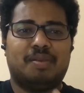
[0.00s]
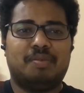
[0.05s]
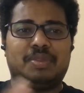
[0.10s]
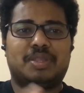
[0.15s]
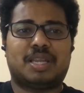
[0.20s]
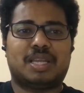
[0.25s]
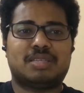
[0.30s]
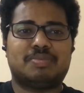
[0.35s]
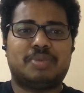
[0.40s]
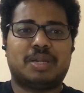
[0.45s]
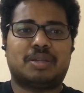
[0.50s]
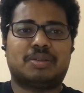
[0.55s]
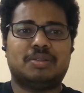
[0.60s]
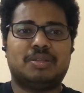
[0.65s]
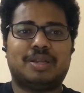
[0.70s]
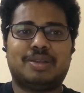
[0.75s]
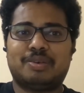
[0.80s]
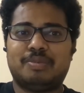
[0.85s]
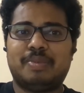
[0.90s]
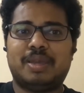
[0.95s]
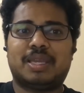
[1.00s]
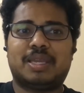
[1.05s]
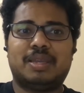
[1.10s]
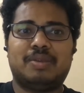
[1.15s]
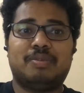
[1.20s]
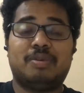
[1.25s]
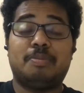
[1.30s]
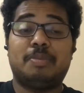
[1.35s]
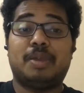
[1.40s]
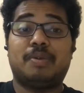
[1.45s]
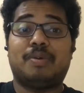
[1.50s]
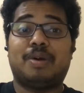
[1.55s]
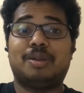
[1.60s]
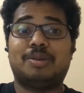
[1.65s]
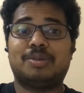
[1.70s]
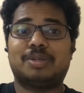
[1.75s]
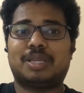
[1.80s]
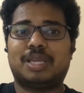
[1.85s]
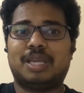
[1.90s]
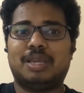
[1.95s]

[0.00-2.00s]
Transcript: With respect to that, we may want to